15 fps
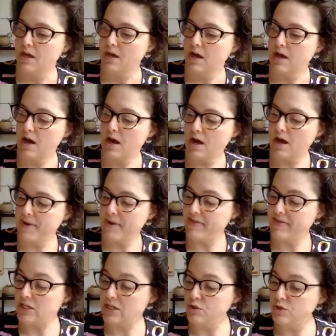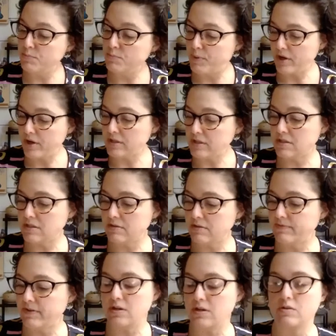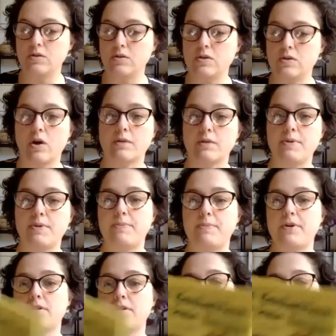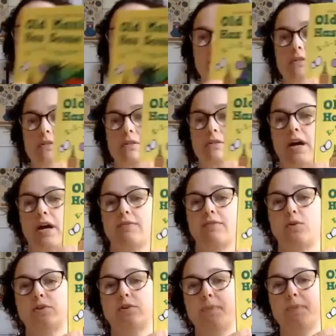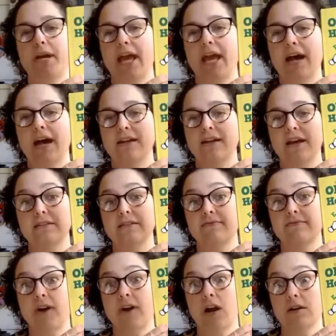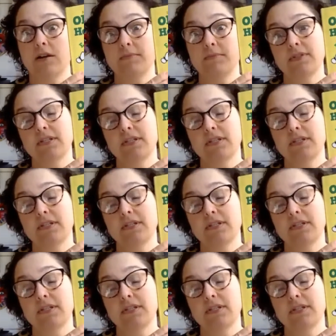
Um, and then I do books for you New York people. I have Old Manhattan Has Some Farms.